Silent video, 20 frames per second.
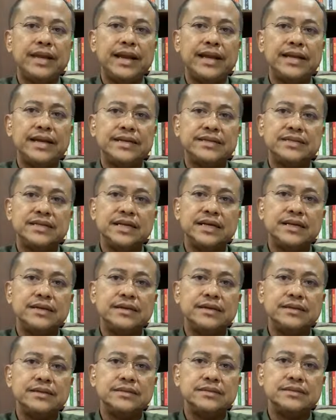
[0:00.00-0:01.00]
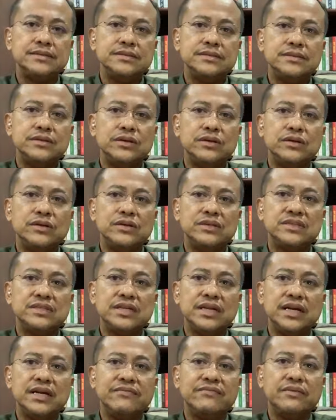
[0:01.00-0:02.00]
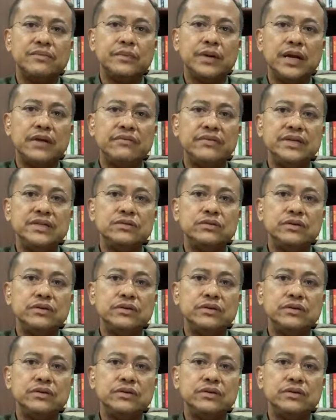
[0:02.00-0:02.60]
And as a leader, you do not stray from having